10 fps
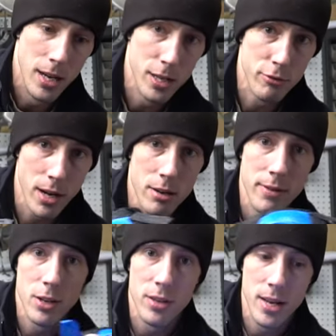it's right
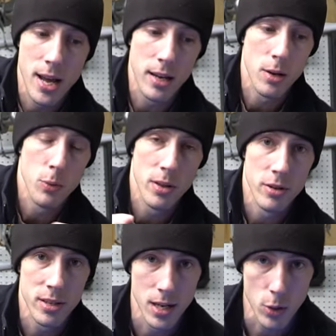around the neck,
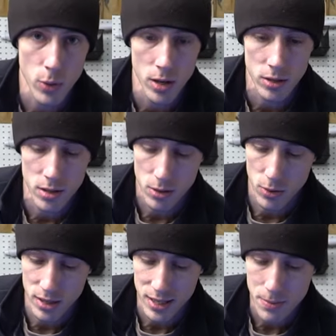whether it's in a quilt
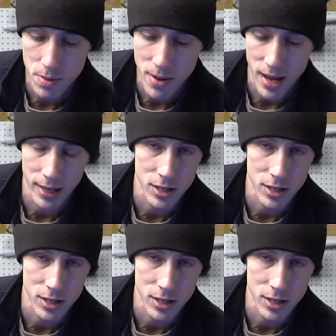or a sleeping bag.